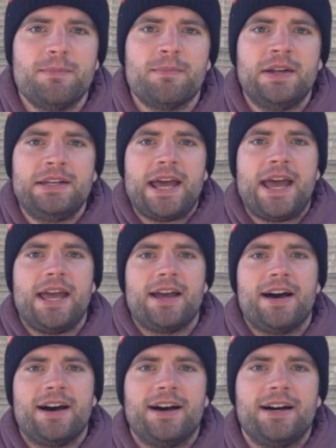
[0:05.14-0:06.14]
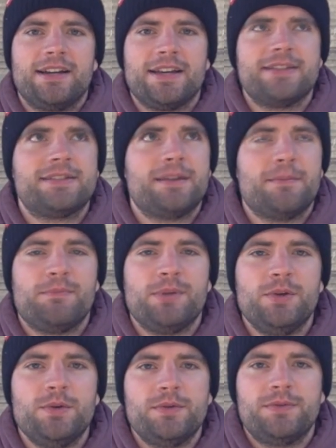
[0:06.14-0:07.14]
Monday. It's
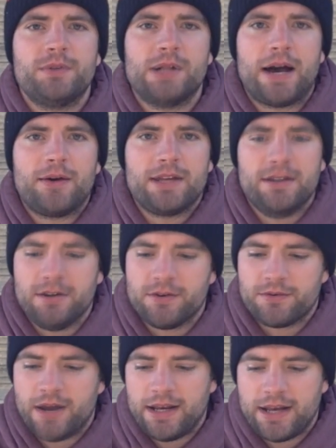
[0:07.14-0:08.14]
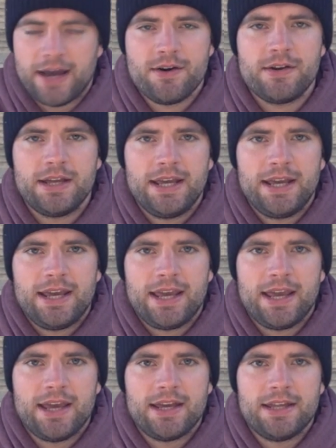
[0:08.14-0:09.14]
beautiful out here right now,
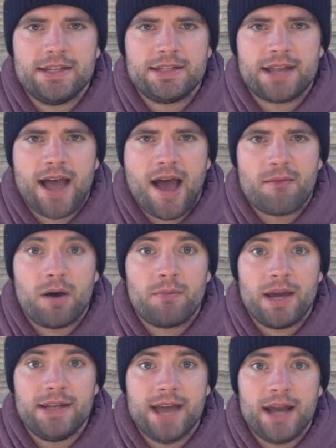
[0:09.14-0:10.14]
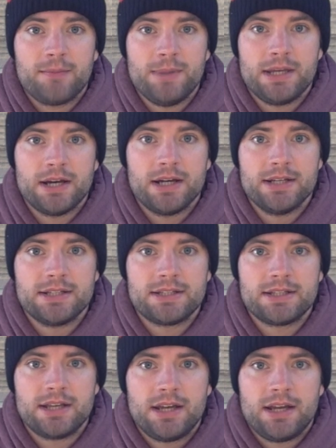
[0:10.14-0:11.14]
and I'm on my deck because